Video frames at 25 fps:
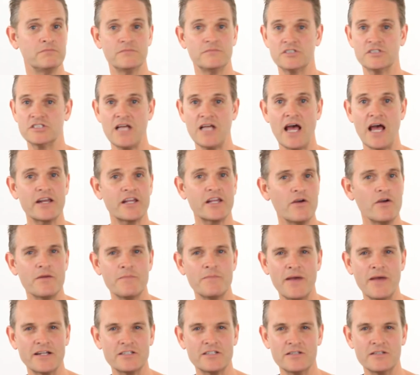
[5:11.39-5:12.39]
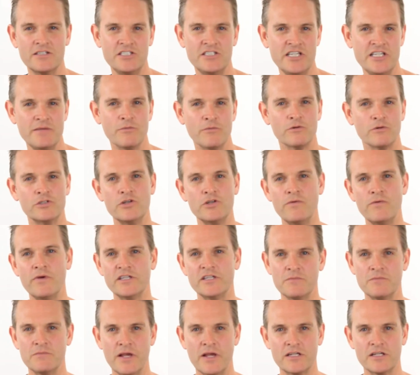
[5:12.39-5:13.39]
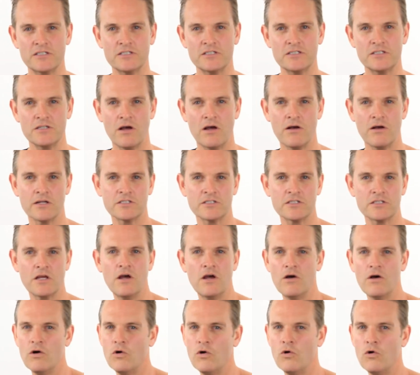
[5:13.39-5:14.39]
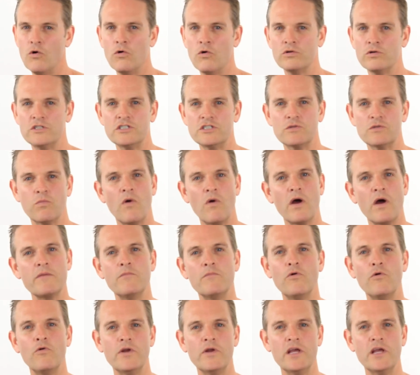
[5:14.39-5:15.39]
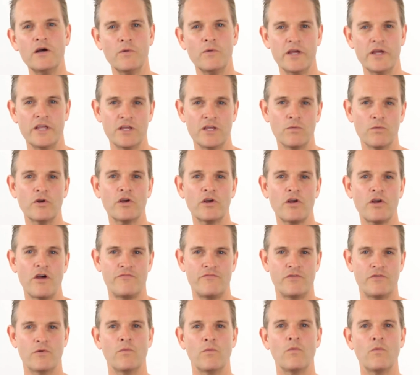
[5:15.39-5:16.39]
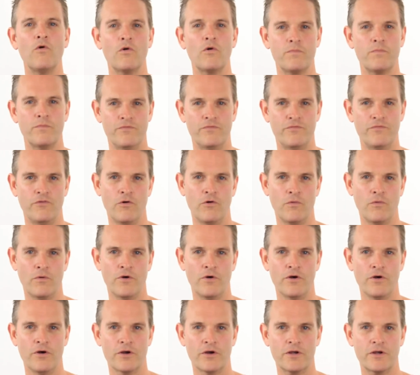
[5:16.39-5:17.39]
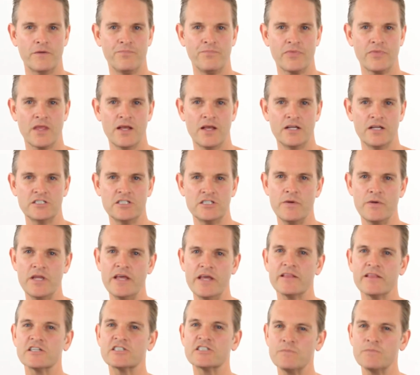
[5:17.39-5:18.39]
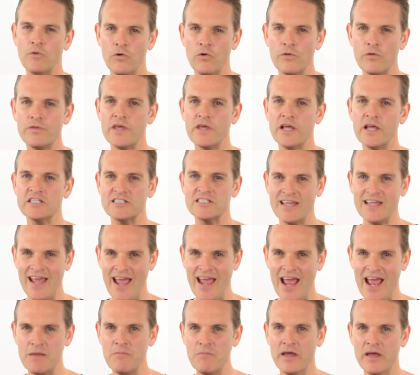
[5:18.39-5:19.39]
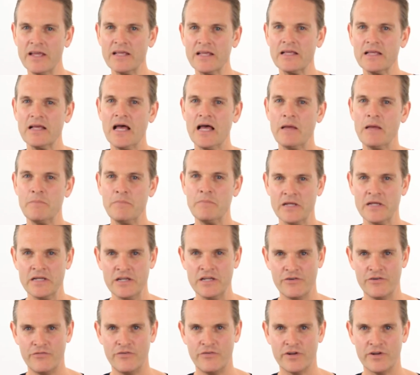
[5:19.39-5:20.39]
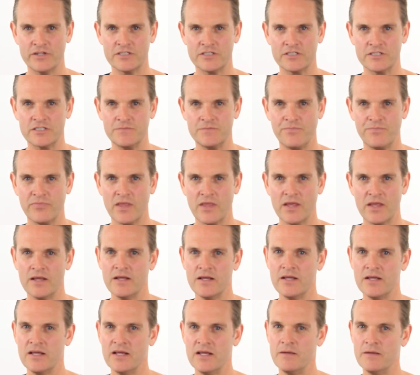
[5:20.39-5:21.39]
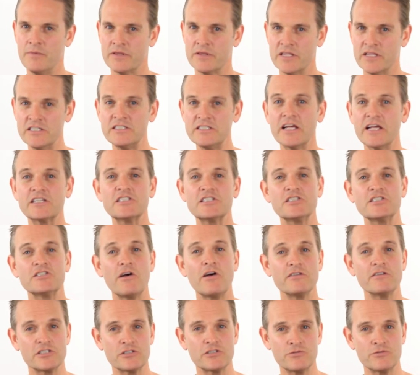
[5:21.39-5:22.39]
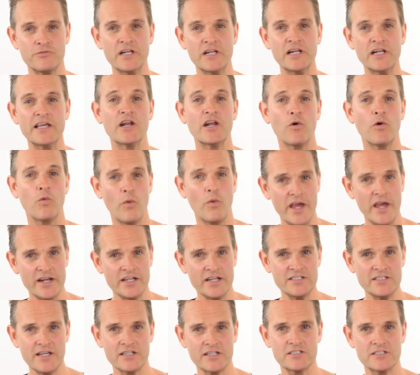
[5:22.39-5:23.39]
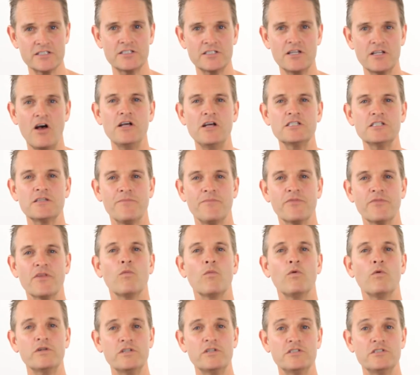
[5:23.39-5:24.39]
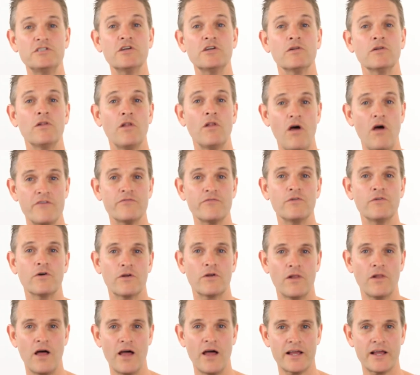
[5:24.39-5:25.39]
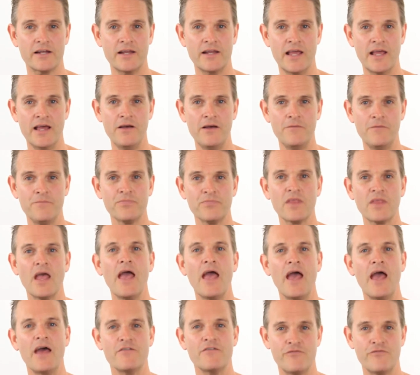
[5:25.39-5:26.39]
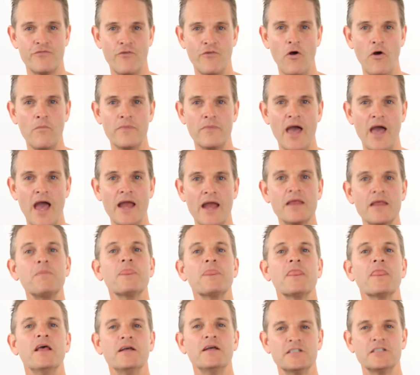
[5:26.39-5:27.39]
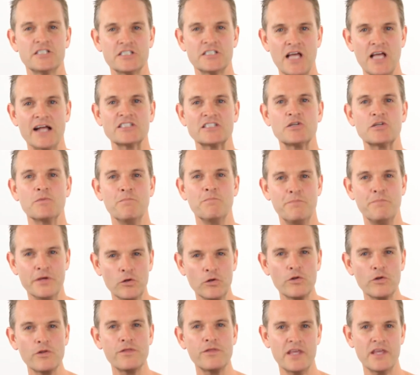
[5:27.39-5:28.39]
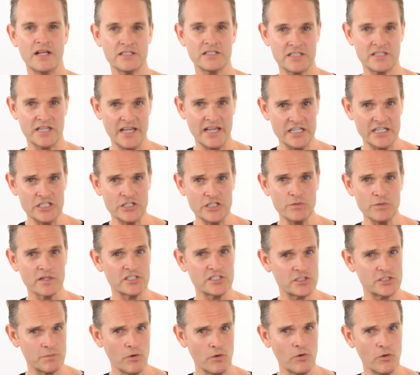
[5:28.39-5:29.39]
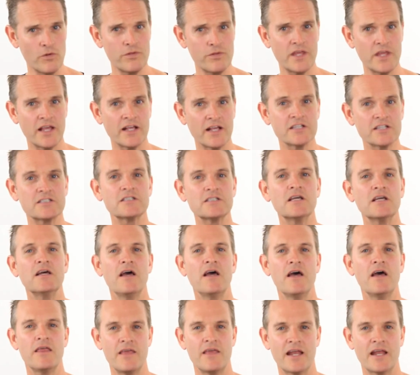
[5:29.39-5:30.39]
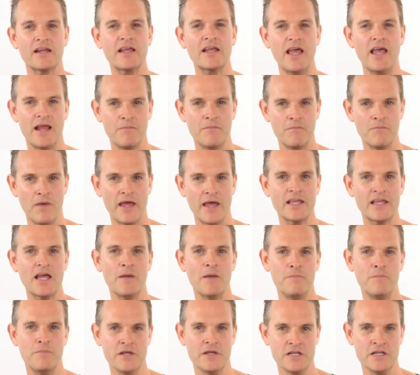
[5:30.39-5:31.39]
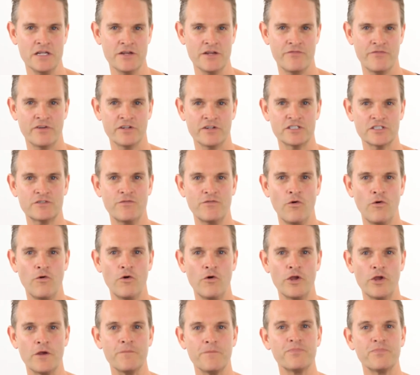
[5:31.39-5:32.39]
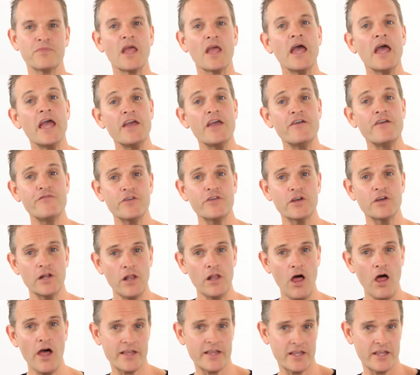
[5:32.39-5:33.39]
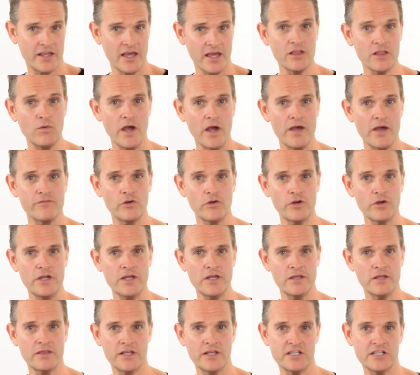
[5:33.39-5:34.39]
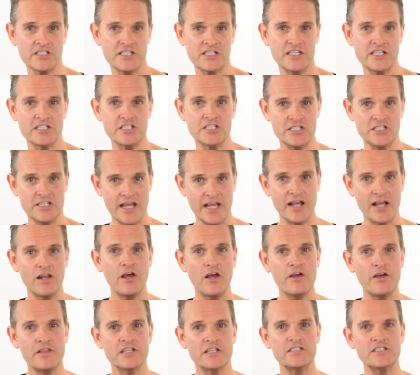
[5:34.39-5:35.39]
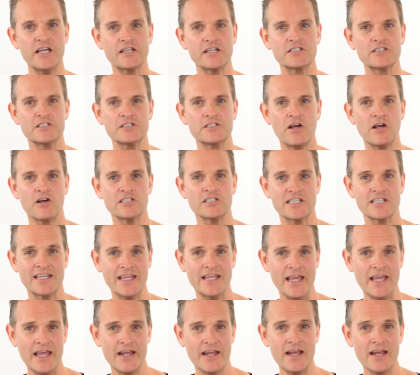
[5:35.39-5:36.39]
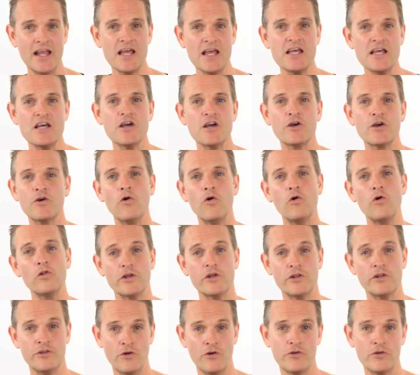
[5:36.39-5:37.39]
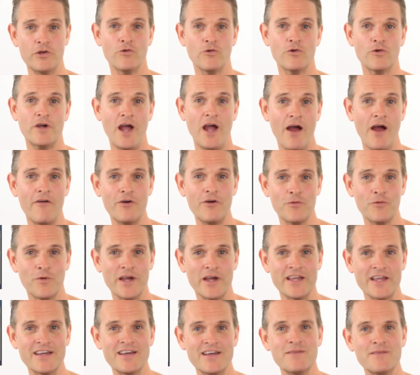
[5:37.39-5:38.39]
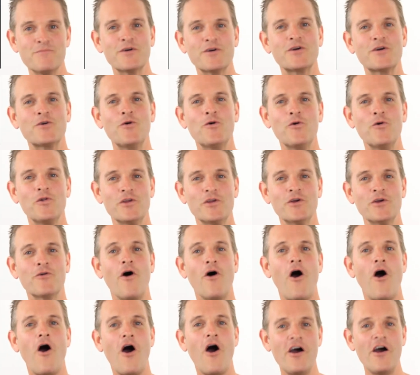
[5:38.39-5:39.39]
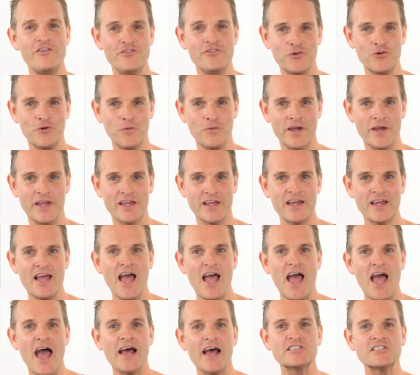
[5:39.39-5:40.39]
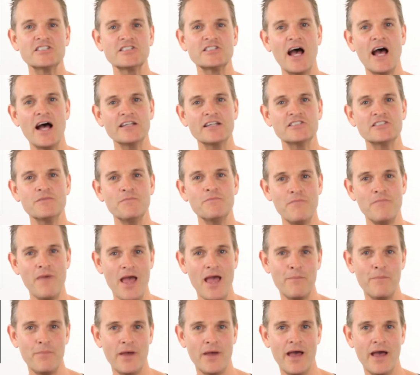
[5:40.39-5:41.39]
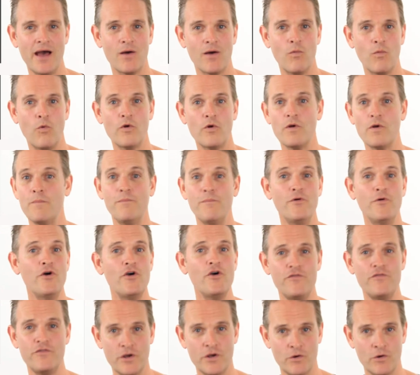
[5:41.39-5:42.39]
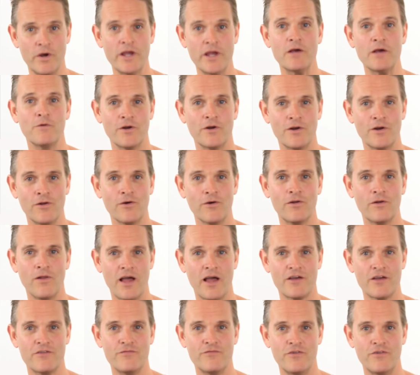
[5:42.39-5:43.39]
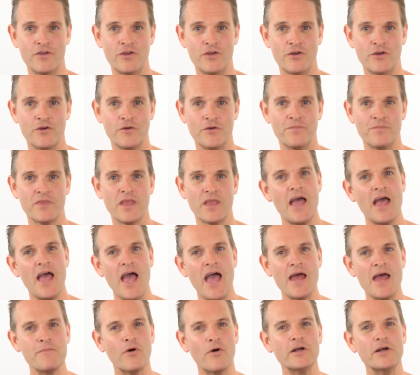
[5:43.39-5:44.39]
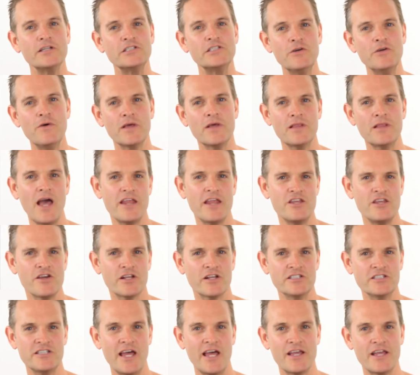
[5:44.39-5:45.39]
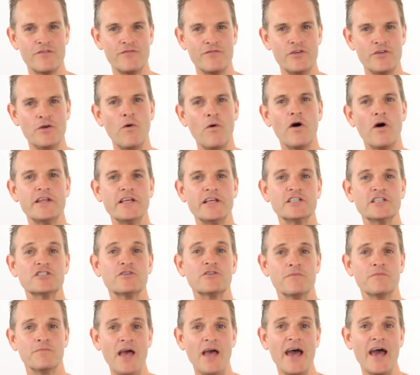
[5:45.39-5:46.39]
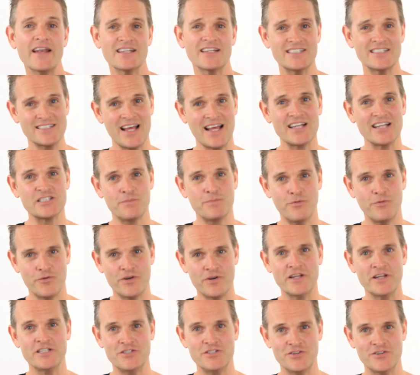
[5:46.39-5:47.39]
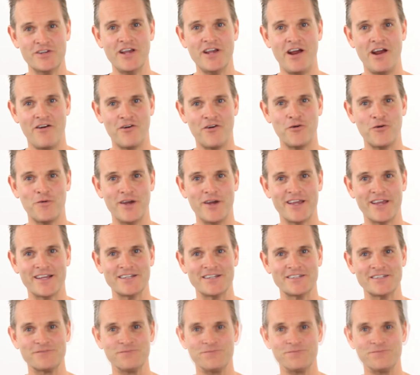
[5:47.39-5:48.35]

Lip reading: Start going back to the gym or doing some exercise, or just one morning a week you want to go for a walk before work. So again, the small things can make a big difference. But this exercise is really an awareness exercise. What does your life look like now? And from that, start to build things into it, small things that can make a big difference for you. If you'd like, another way of looking at this is to download this exercise again, call it not your current week, but call it your ideal week, and start to map out what a perfect week would look like for you. And by doing that, you can take a few ideas from that and start to put it into your current week.